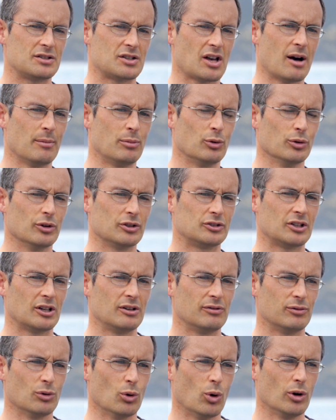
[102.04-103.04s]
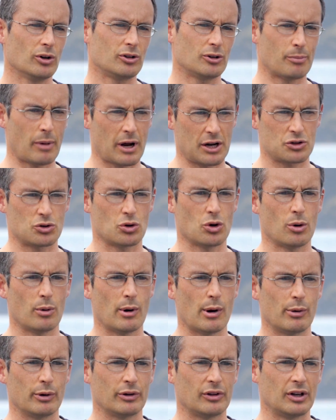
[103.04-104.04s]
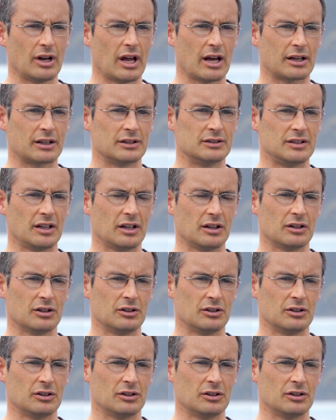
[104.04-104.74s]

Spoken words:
sample the seafloor to make sure we're within our consent